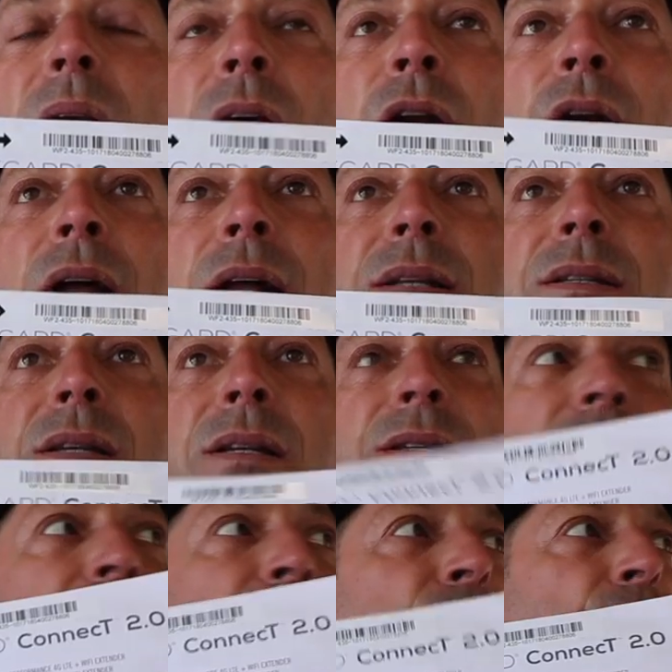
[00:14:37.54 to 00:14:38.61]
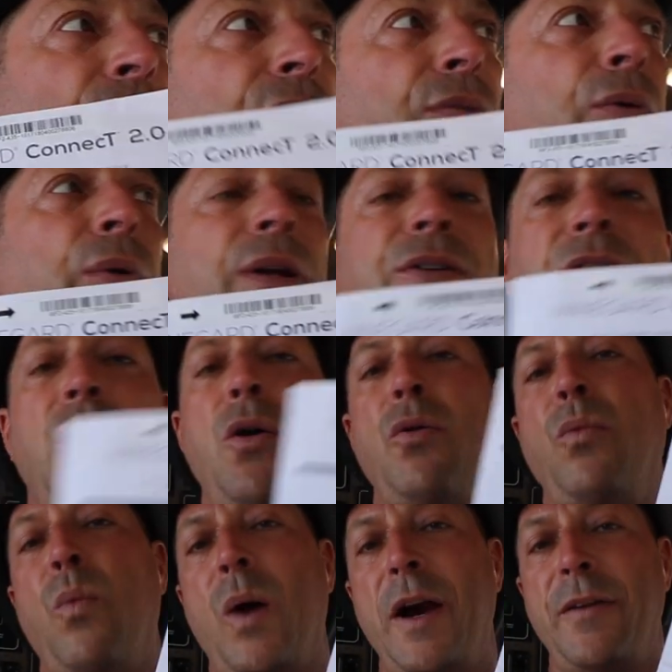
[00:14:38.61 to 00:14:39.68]
internet signal through its own
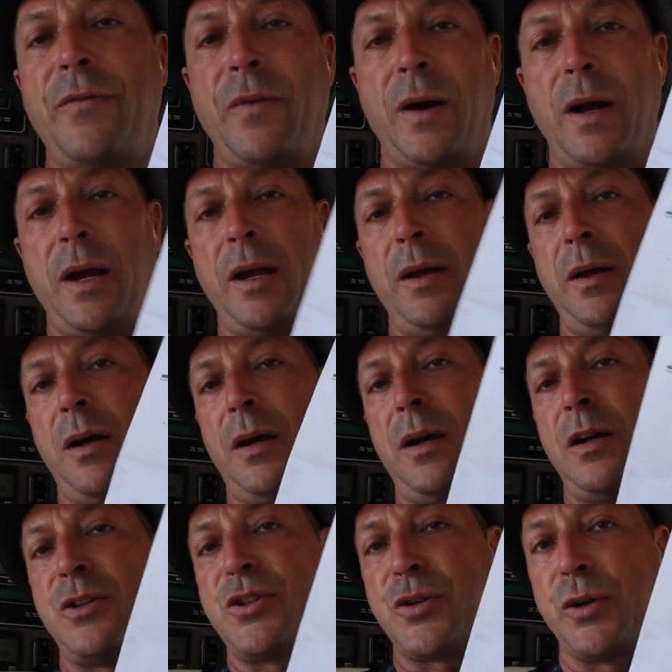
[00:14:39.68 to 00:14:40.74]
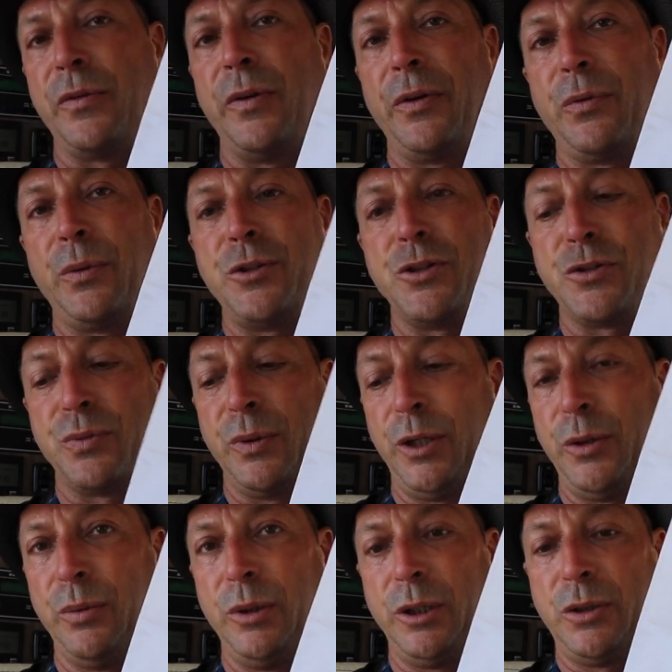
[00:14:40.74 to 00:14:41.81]
Wi-Fi service, which is
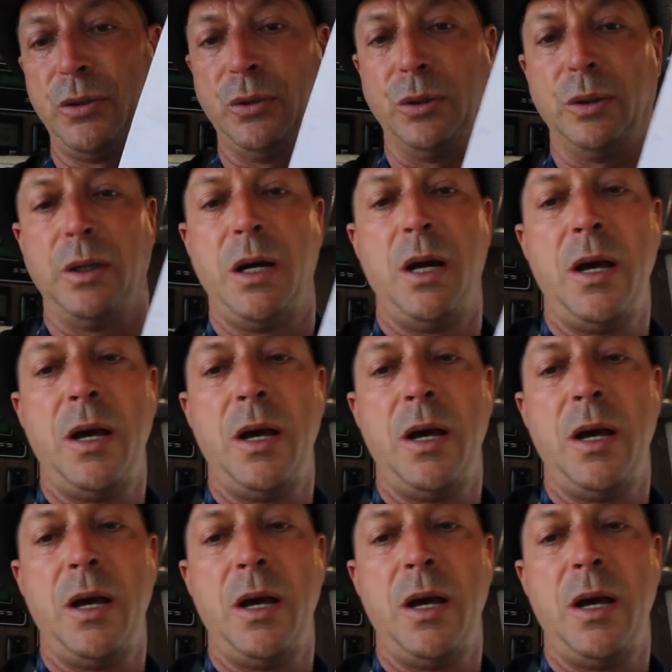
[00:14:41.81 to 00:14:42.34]
really, really cool.